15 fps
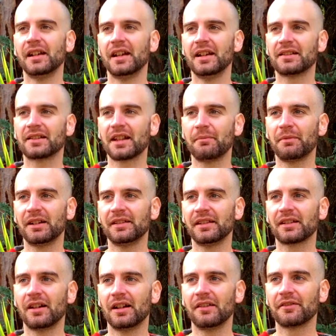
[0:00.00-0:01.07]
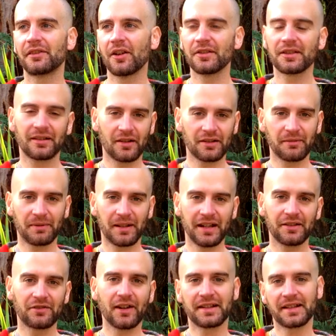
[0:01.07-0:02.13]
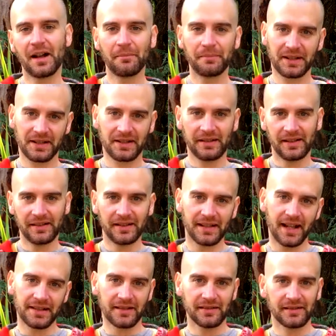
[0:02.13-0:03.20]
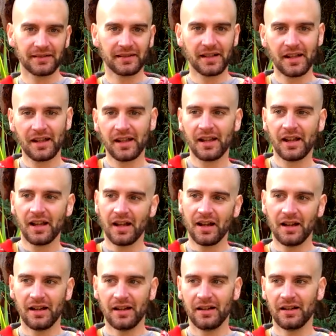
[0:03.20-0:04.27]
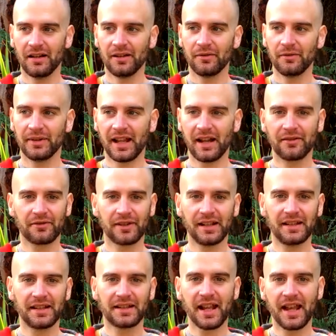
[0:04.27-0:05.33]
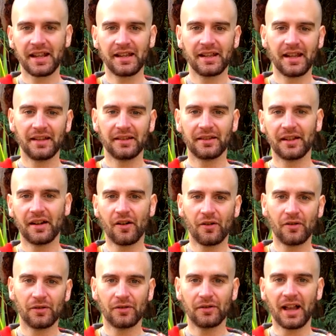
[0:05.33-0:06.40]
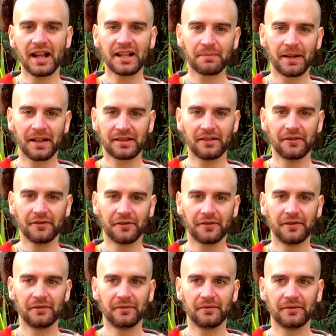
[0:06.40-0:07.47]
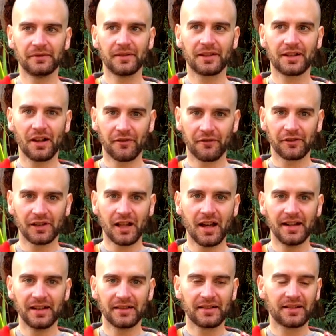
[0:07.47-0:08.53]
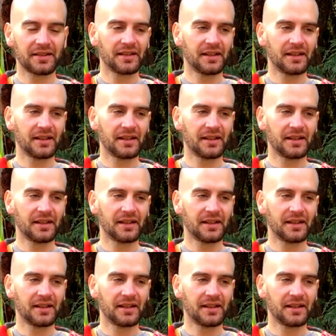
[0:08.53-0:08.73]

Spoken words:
It's someone that kind of goes along to play dress-ups in the desert without really taking in the whole aspect of self-reliance.